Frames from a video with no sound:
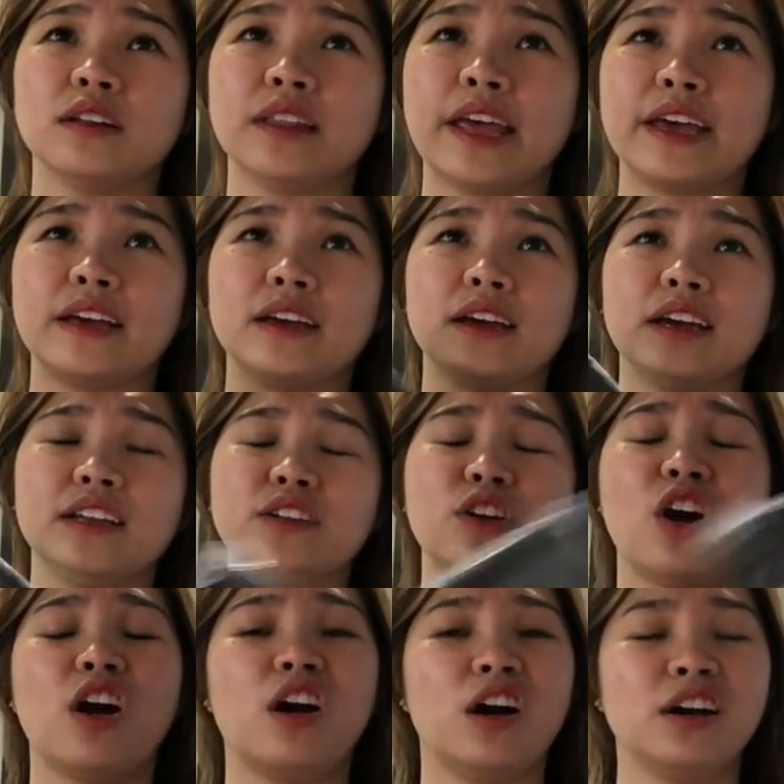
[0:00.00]
like, it
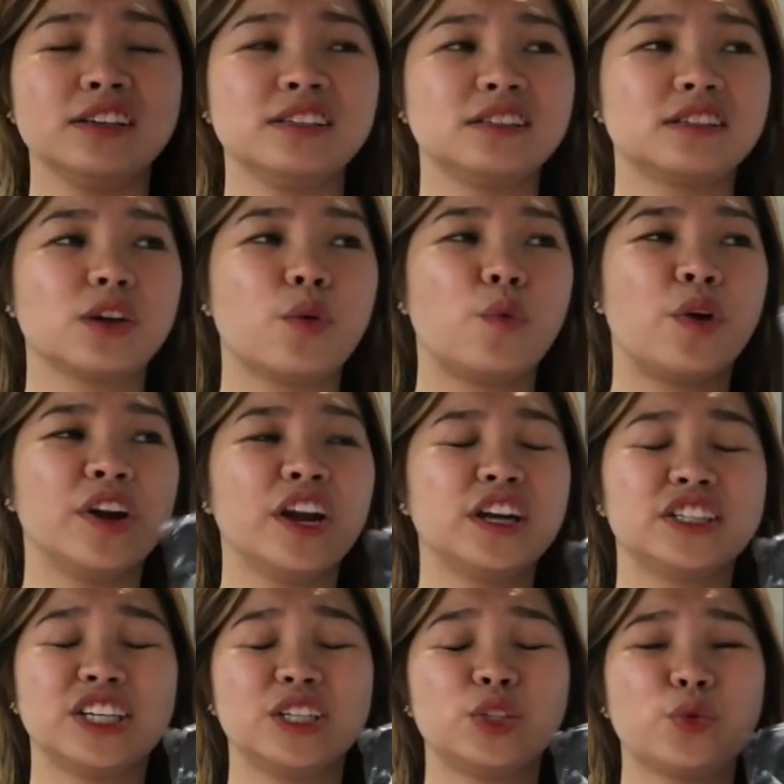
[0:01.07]
cost
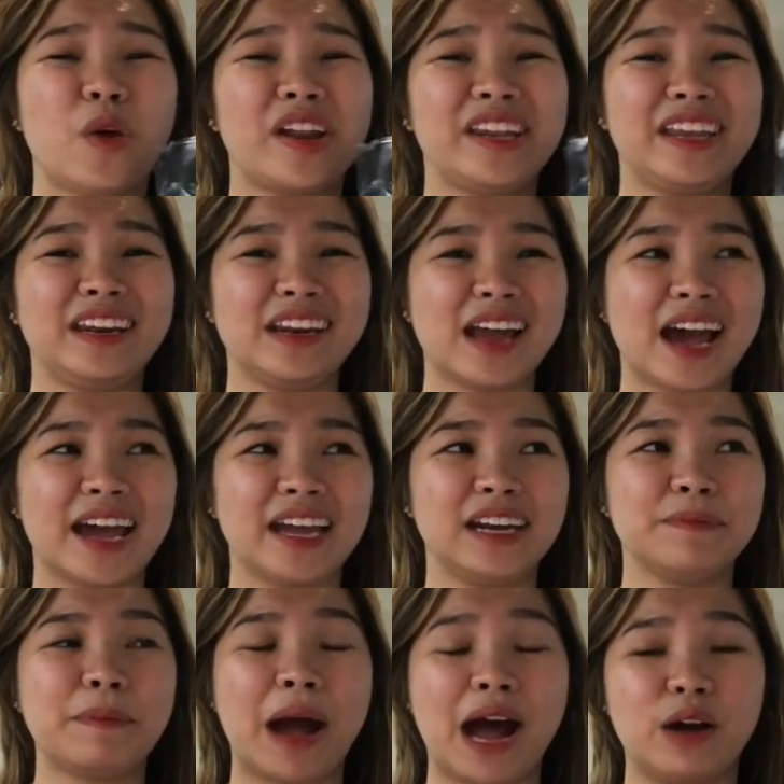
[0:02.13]

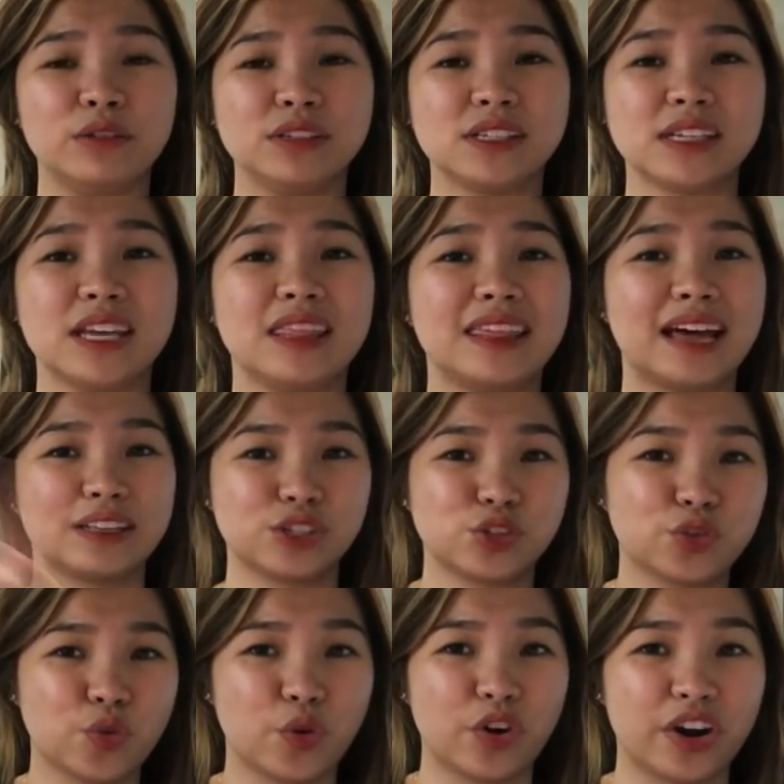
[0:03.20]
129 pounds in that
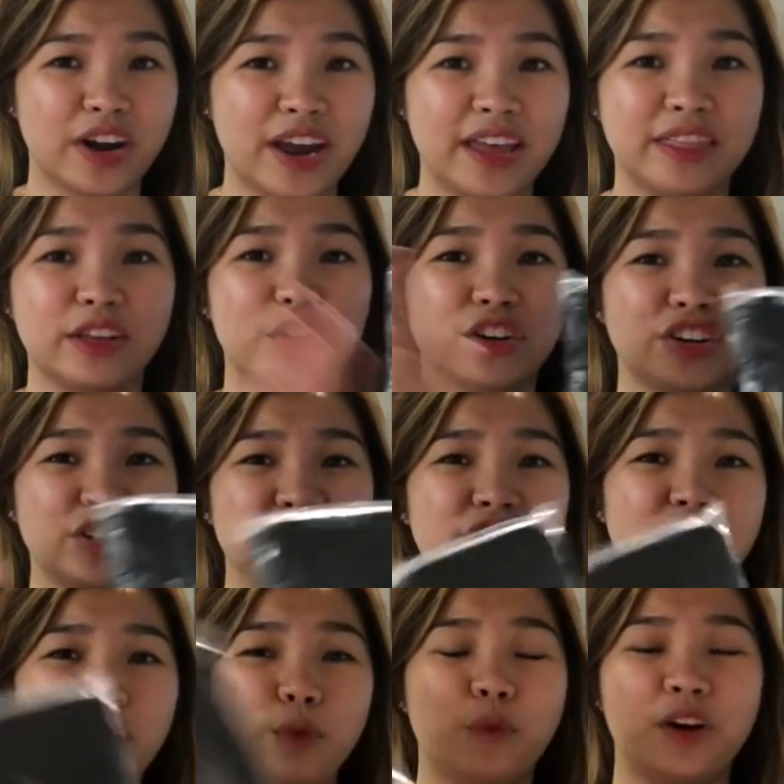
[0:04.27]
store, and the
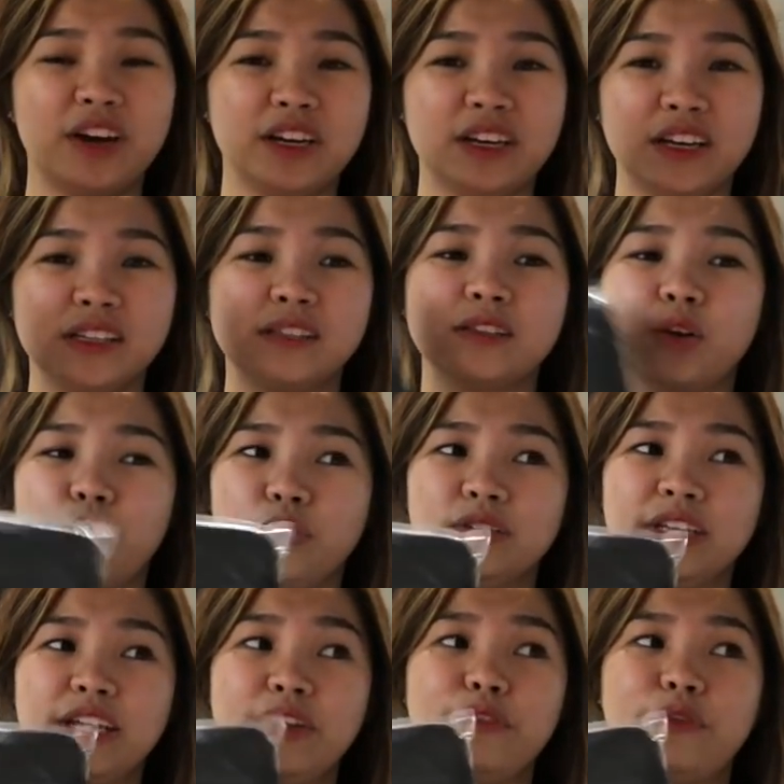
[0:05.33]
original one is
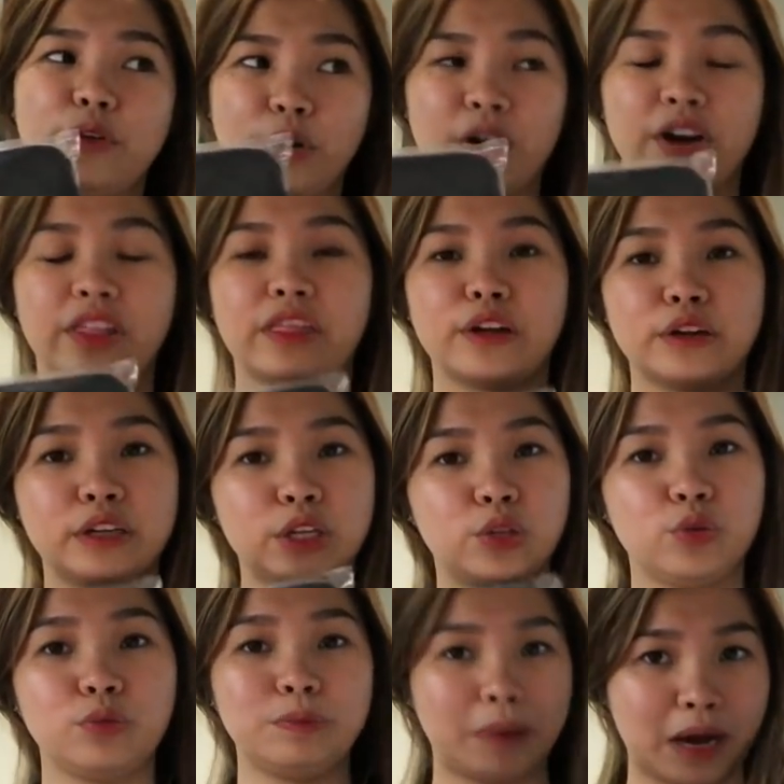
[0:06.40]
only for
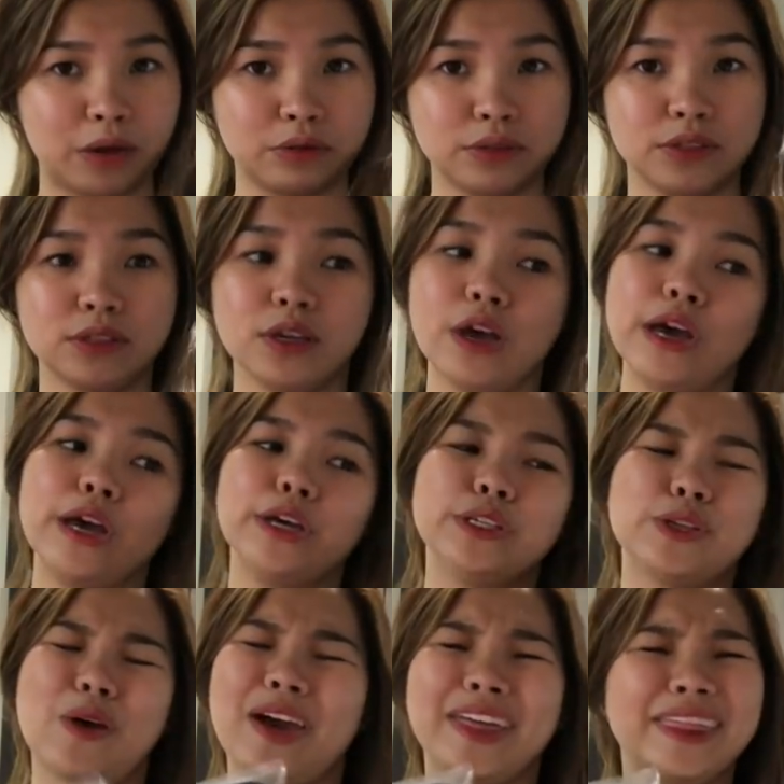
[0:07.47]
32 pounds.
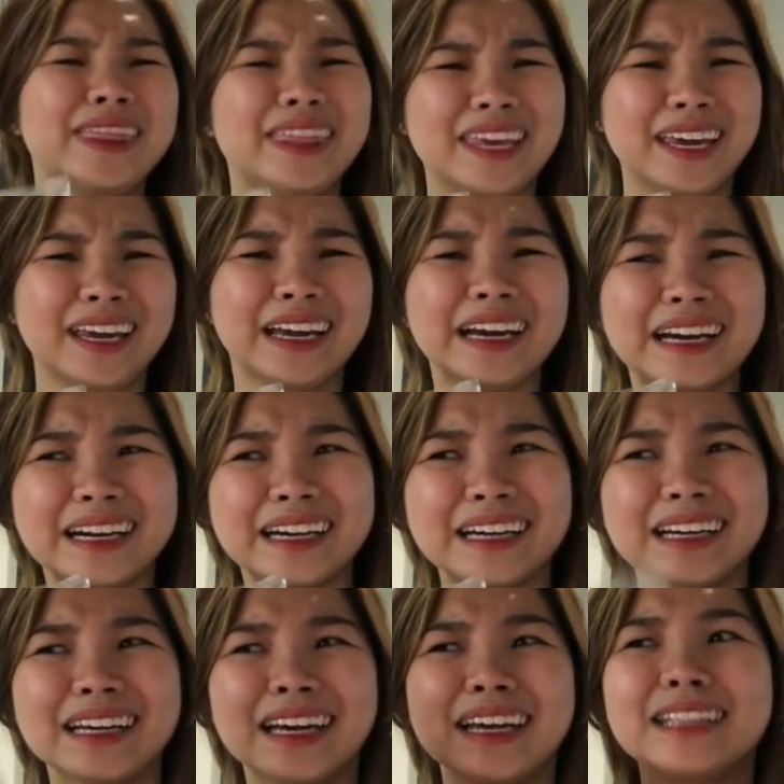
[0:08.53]
So I think
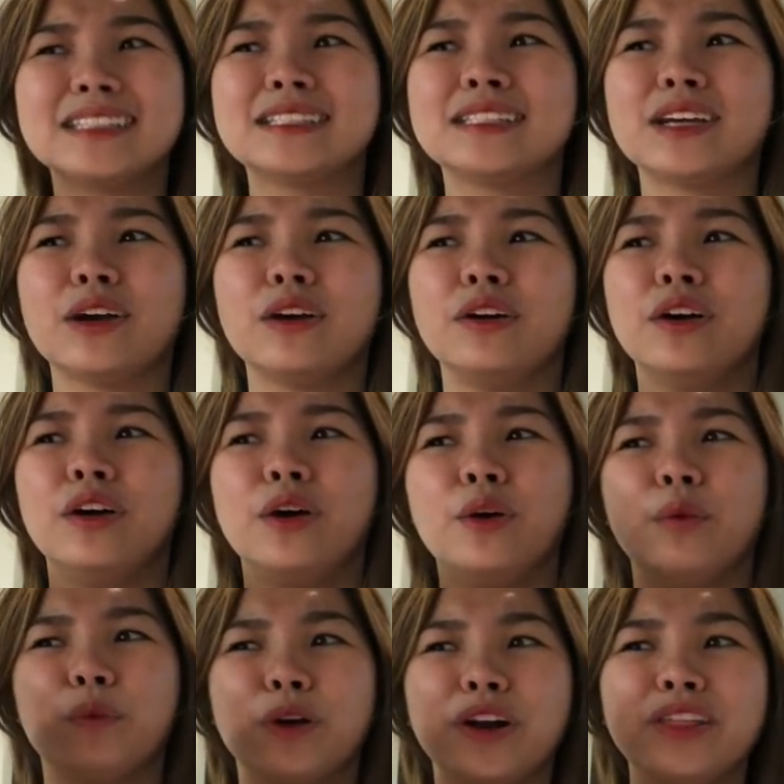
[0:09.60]
it's
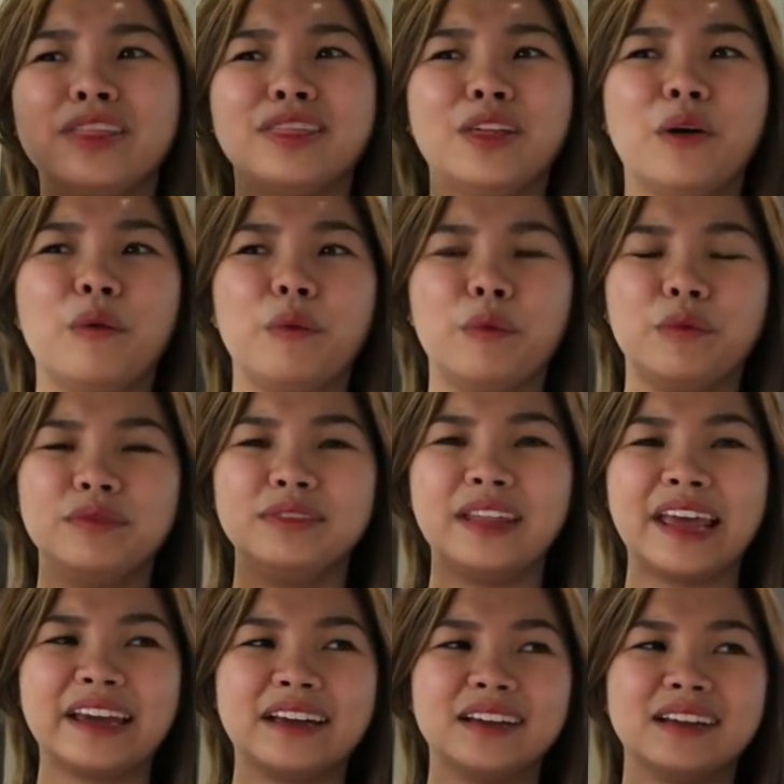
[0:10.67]
worth the,
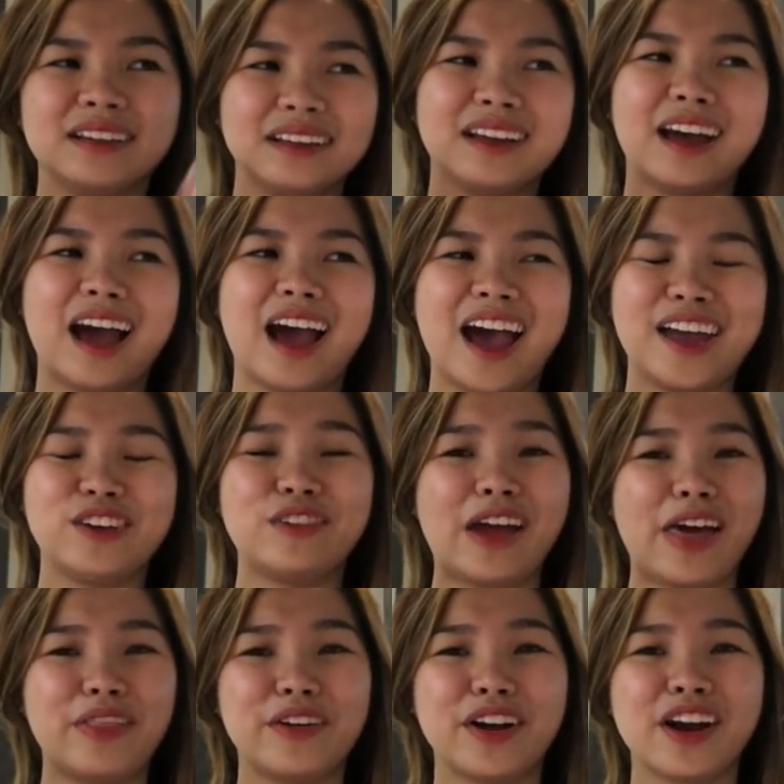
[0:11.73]
like, I'd
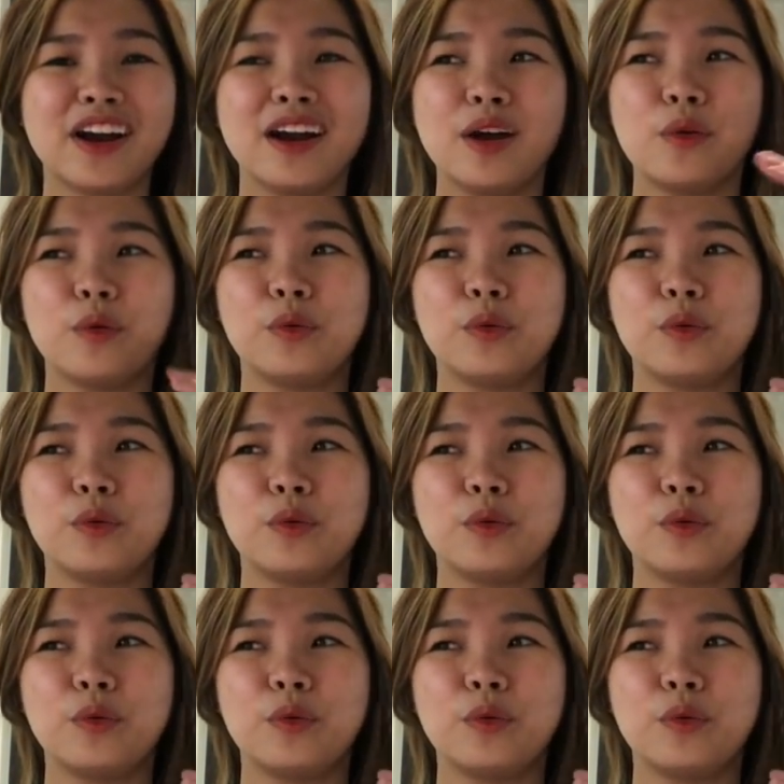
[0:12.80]
rather